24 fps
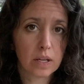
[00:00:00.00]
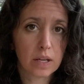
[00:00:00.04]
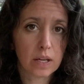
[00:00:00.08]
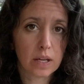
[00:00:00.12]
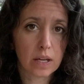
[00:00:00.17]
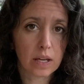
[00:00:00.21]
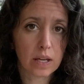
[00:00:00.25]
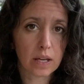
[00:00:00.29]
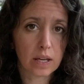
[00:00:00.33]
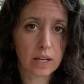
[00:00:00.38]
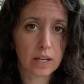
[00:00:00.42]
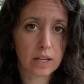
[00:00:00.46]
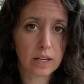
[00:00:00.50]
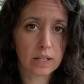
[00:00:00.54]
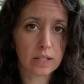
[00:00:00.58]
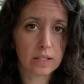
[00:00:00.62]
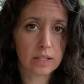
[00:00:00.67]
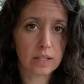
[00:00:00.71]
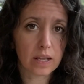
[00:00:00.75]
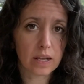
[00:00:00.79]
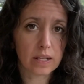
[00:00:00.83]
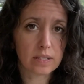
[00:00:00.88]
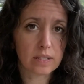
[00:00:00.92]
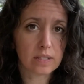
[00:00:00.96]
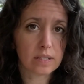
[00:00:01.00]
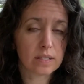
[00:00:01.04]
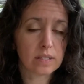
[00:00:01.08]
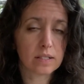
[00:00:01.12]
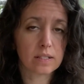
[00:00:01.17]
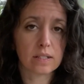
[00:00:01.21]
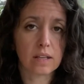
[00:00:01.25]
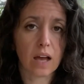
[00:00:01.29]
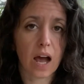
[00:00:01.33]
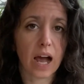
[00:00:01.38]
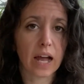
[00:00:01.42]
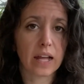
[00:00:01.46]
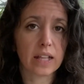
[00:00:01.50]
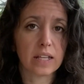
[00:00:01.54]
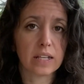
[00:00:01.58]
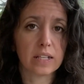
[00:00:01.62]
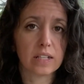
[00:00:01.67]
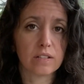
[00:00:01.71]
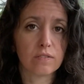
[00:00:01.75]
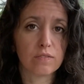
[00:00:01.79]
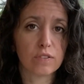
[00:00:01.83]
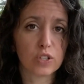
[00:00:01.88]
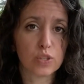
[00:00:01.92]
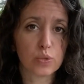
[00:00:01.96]
And that's as highly
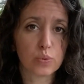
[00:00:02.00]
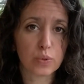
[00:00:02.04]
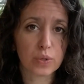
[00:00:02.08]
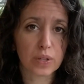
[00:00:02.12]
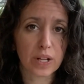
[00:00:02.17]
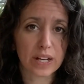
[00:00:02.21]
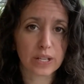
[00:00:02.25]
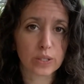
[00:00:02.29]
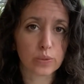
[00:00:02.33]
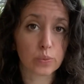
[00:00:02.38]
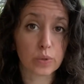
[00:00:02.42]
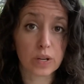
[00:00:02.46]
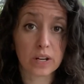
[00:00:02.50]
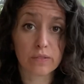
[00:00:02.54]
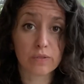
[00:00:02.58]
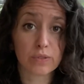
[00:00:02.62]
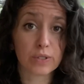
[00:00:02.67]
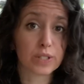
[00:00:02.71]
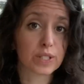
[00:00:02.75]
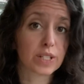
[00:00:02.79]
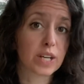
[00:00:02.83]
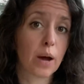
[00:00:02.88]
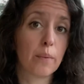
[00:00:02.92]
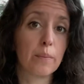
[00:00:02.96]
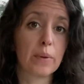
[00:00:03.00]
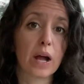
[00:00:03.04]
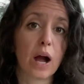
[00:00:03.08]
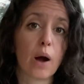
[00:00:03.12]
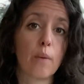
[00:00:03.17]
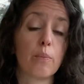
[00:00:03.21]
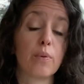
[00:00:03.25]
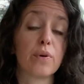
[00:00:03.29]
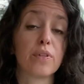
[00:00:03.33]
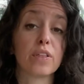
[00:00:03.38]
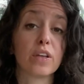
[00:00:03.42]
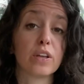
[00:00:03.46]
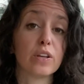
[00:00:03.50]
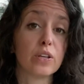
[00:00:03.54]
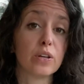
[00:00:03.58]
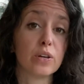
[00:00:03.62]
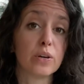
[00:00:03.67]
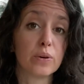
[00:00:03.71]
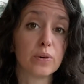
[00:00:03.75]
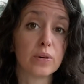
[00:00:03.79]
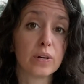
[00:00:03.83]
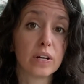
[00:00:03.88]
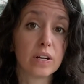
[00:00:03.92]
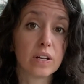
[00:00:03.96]
individual as whatever is coming up within
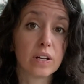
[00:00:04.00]
you.